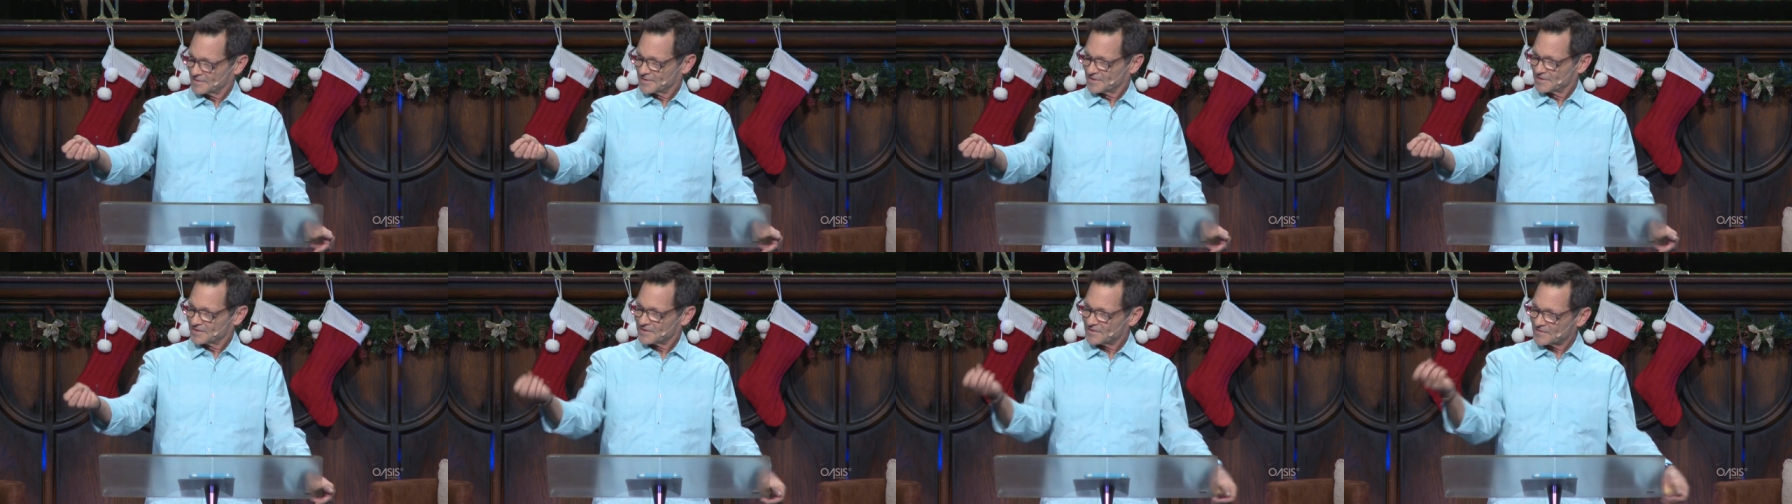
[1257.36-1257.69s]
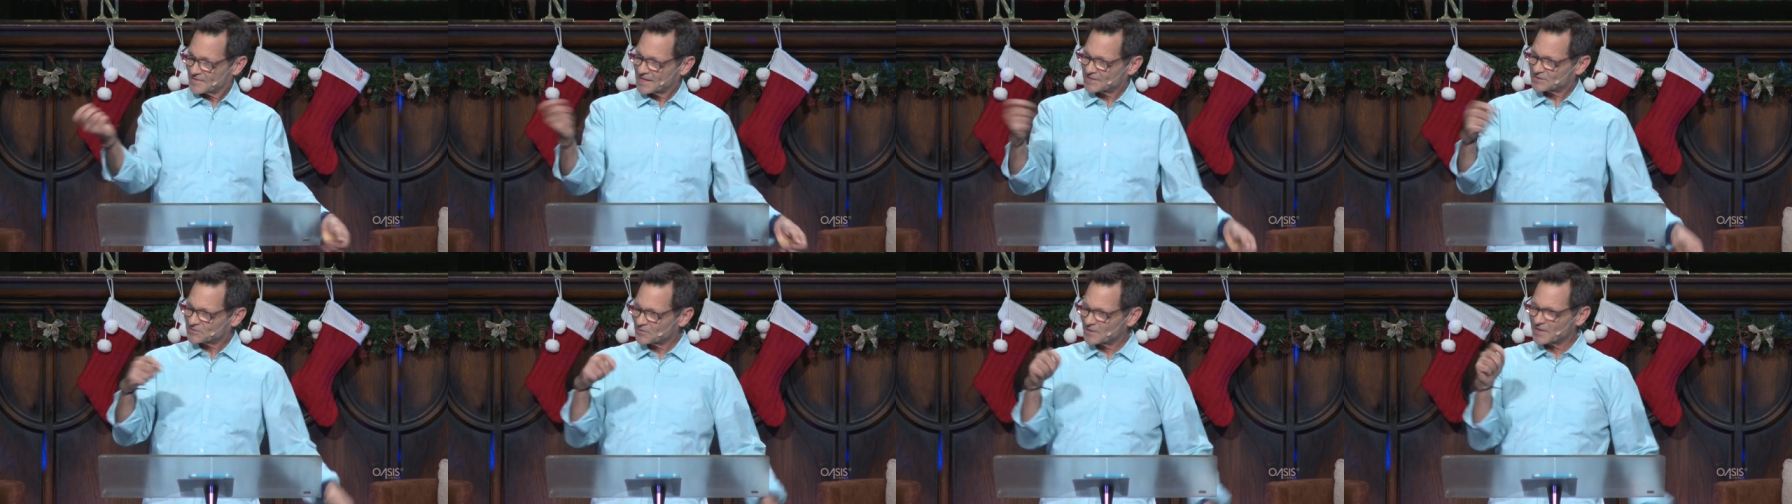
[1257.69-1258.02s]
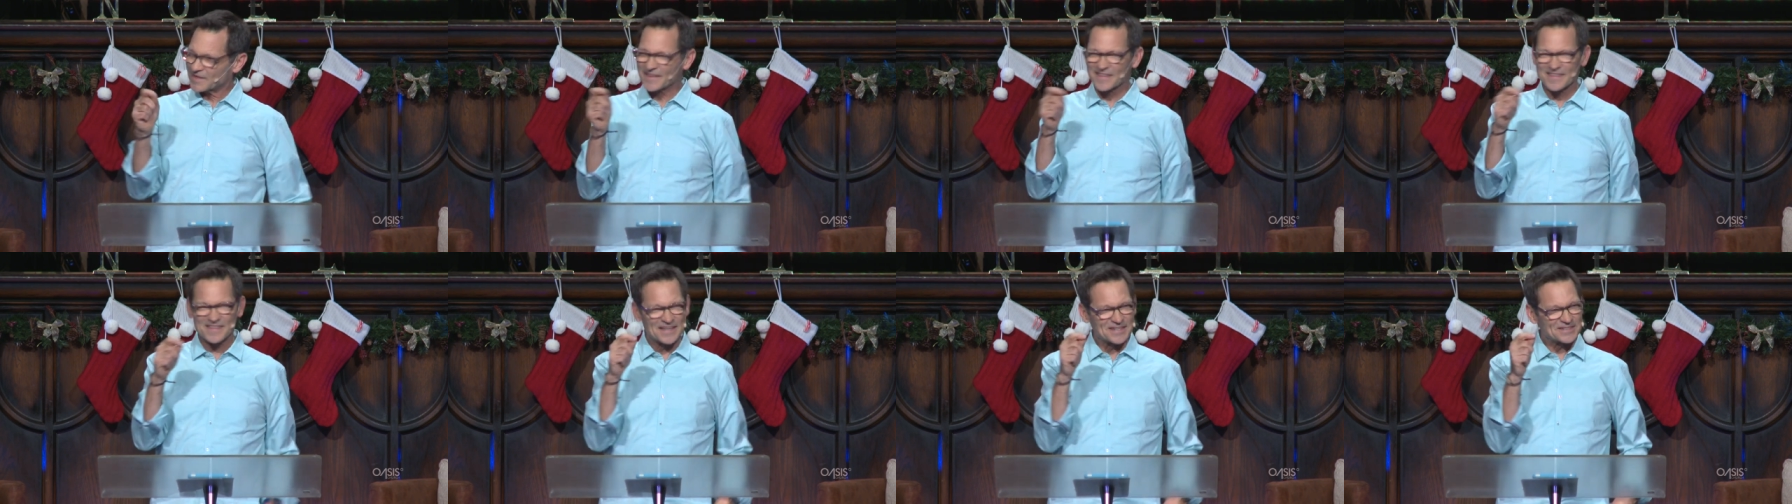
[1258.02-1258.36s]
You know, that's one
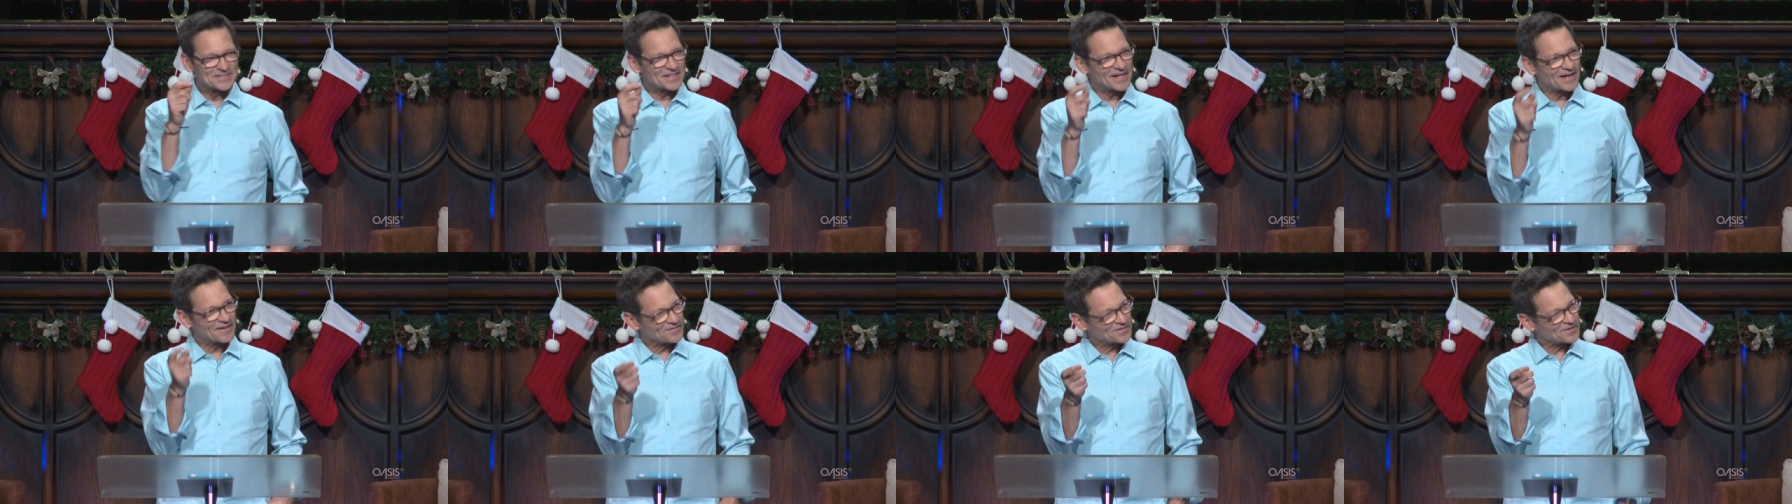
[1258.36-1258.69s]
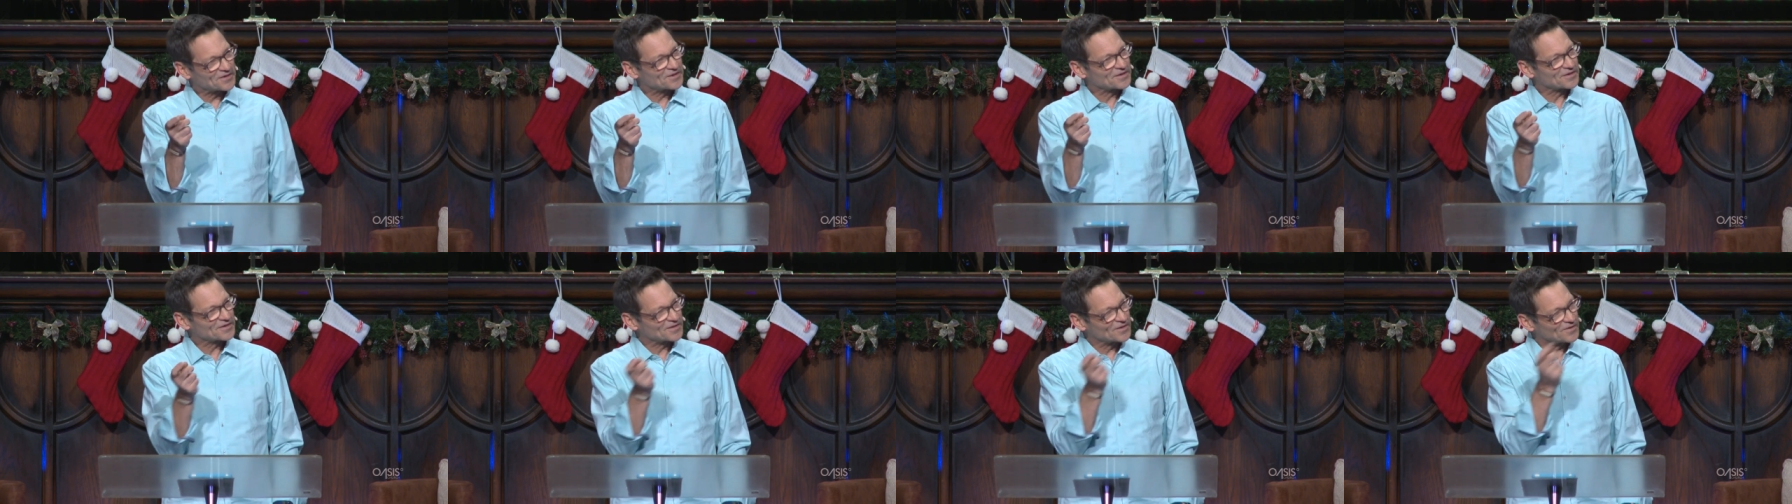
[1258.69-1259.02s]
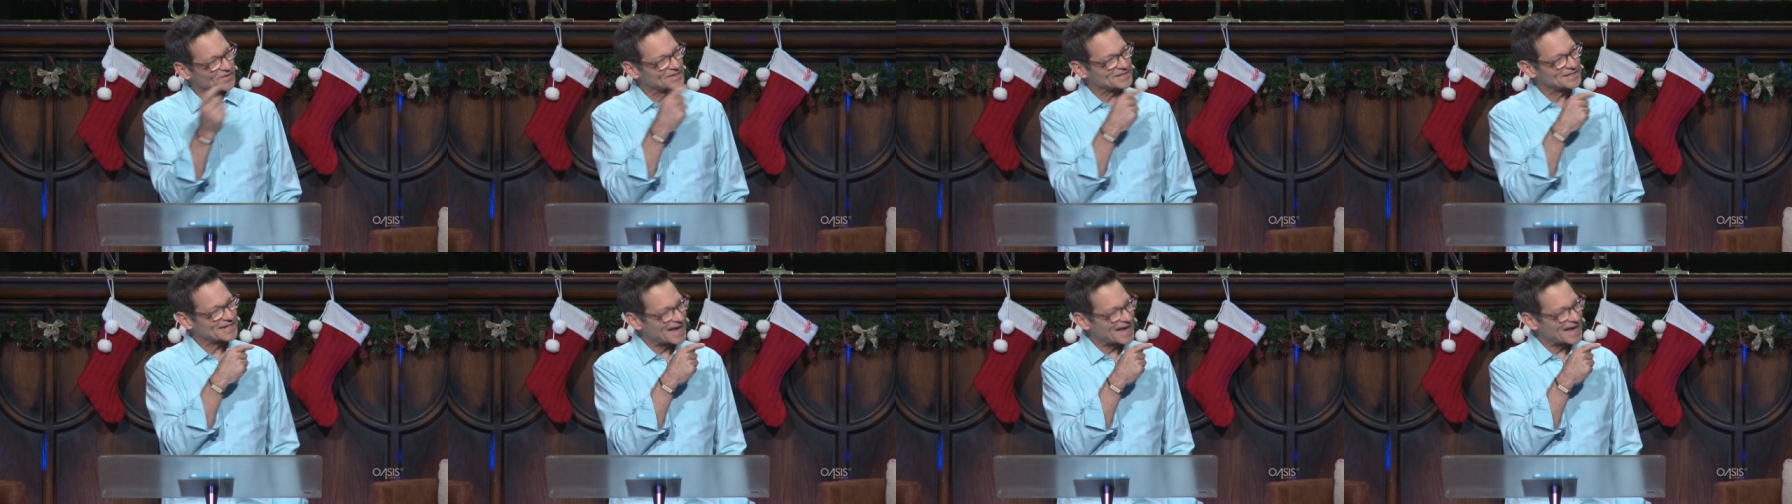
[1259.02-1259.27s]
of the things I've learned going